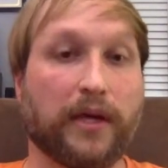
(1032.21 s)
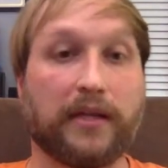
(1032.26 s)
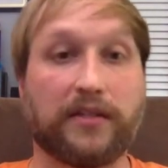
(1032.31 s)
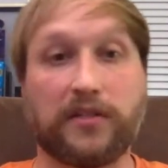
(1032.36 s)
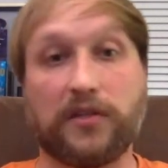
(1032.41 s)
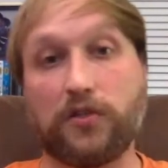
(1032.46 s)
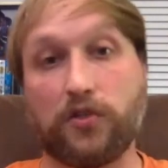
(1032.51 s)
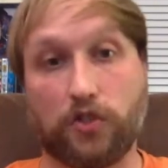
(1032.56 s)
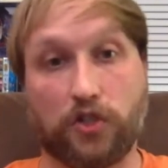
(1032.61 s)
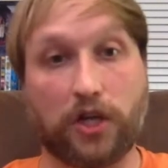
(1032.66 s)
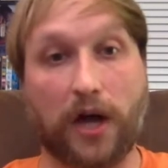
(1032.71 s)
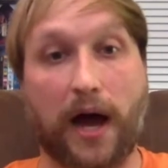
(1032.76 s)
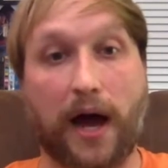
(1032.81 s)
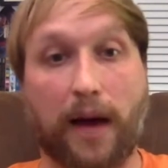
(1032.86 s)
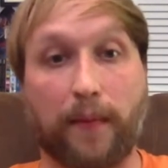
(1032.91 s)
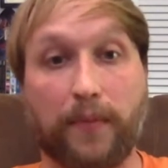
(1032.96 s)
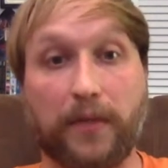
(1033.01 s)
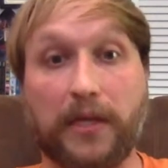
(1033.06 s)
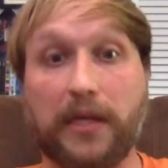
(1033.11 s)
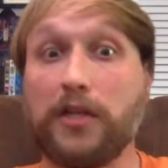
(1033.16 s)
It's his
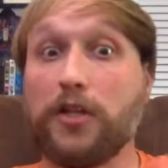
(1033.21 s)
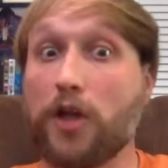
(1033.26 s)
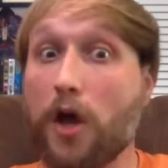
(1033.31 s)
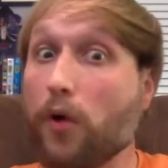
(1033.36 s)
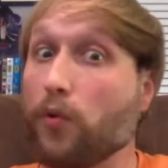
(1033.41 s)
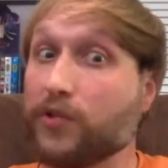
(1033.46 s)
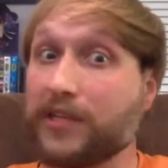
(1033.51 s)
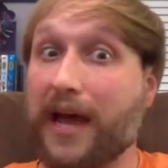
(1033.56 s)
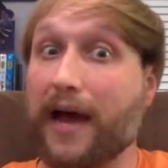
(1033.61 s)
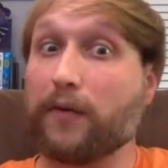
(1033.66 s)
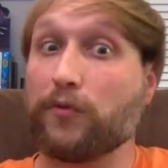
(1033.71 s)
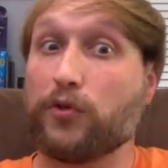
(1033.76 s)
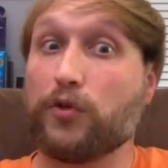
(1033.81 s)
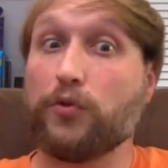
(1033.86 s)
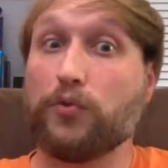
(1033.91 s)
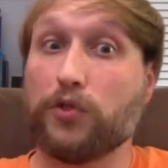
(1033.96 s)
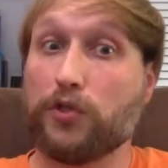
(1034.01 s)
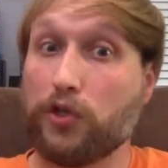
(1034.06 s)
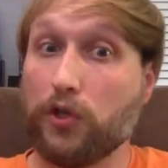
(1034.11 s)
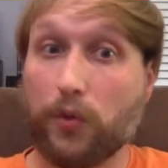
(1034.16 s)
job. He knows how
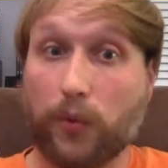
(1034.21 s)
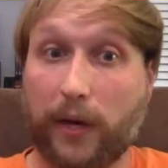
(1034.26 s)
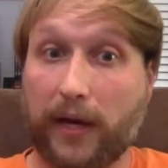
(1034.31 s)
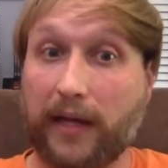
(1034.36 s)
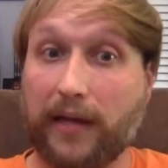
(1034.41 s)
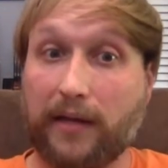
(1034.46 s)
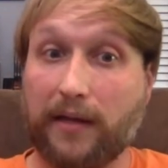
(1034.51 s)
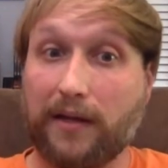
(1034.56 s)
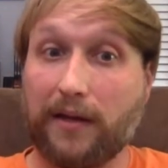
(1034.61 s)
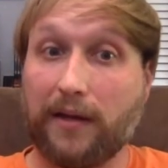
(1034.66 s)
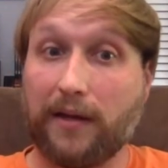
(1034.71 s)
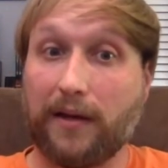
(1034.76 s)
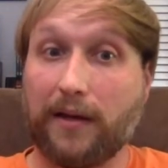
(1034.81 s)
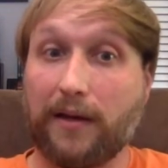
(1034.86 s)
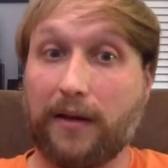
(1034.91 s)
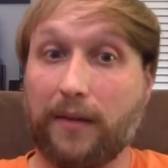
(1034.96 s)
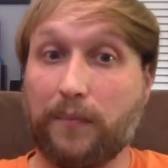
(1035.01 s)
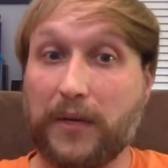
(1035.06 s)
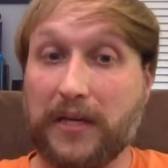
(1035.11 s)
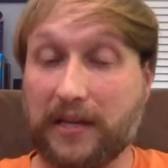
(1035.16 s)
to do it
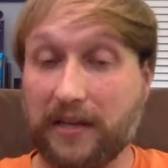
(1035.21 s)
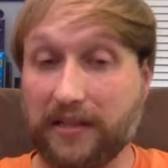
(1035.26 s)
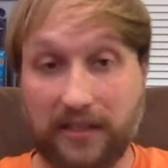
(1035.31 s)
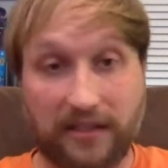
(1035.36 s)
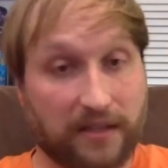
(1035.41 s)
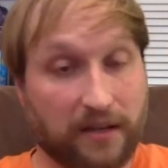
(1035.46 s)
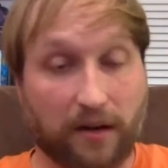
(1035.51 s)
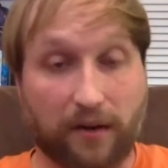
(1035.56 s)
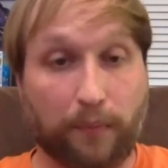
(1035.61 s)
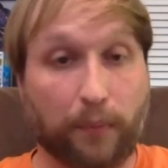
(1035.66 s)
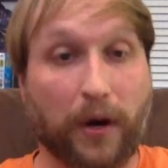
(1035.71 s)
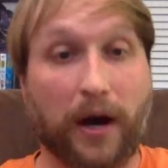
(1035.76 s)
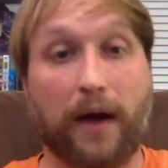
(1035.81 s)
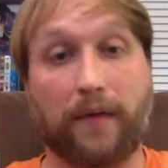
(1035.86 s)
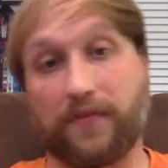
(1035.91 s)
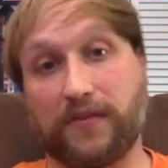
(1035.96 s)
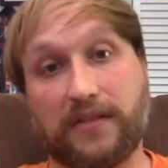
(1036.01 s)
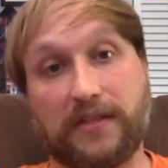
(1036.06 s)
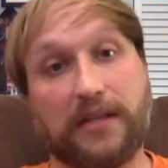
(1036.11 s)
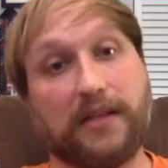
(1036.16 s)
because he's done
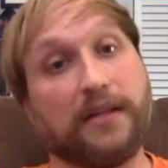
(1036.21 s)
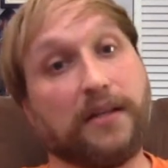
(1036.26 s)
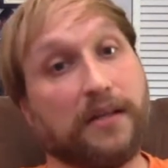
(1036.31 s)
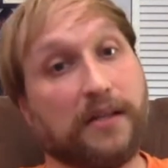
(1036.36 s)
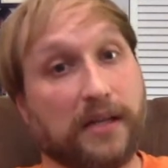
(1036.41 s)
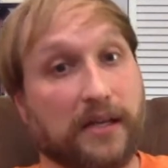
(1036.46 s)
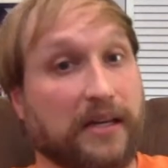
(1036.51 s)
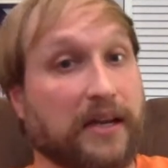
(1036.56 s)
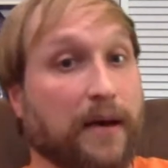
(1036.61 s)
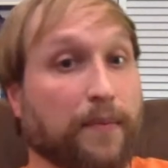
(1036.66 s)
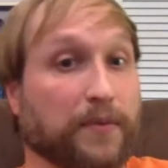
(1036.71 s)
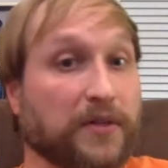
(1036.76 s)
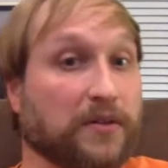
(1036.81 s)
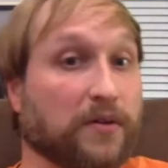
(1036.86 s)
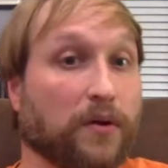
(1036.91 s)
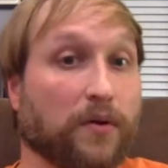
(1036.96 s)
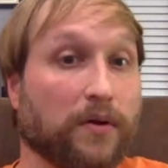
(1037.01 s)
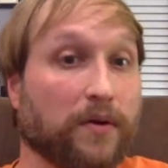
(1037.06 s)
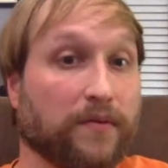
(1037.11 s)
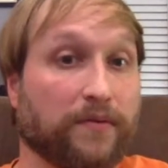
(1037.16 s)
Prophecy and he did an
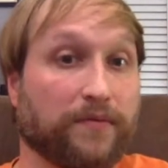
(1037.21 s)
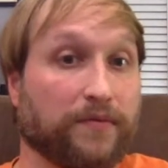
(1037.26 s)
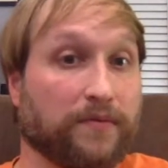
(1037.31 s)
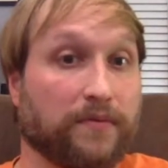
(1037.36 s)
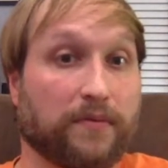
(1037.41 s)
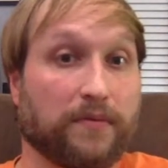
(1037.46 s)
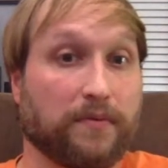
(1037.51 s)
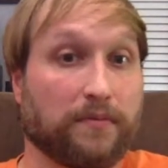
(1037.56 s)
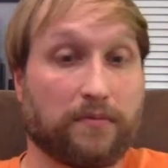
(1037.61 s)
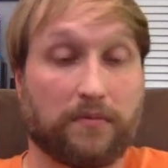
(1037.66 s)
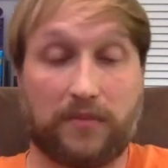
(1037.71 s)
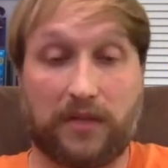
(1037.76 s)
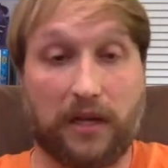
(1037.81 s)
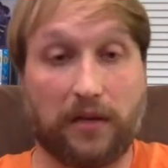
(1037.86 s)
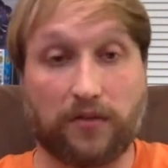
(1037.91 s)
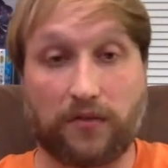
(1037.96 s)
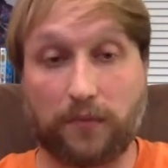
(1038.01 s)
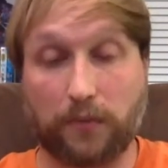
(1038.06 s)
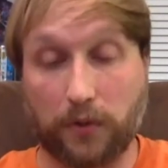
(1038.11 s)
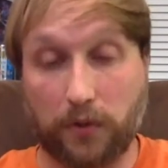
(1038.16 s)
episode of
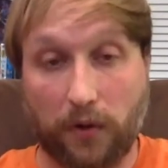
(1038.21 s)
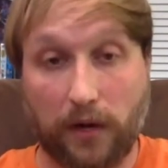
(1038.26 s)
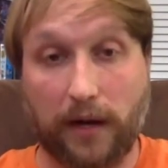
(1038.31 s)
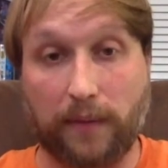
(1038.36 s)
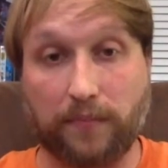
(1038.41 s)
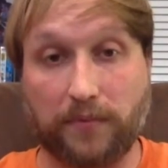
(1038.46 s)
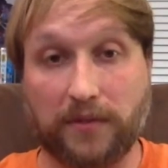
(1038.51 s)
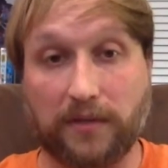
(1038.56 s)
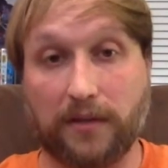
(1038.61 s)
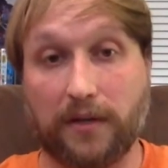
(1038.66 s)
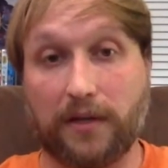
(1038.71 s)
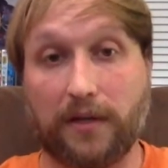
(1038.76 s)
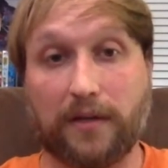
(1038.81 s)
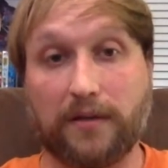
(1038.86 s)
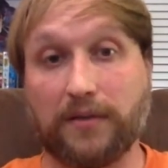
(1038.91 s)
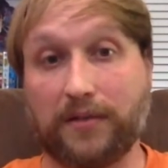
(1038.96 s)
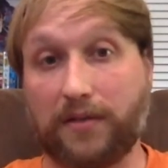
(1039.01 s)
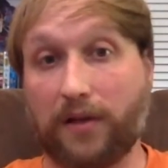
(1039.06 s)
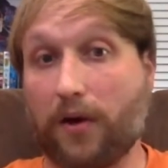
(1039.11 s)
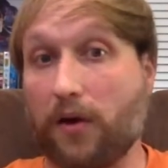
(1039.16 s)
Tales from the Crypt.
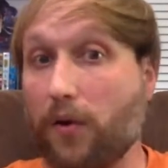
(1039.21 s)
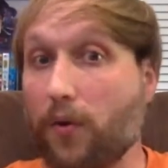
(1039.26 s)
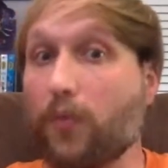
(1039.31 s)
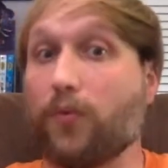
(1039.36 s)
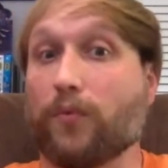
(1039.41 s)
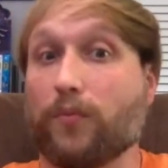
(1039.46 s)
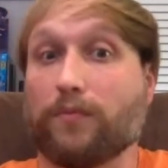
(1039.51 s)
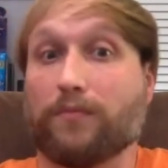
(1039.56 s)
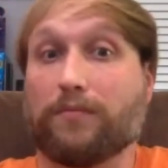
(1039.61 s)
So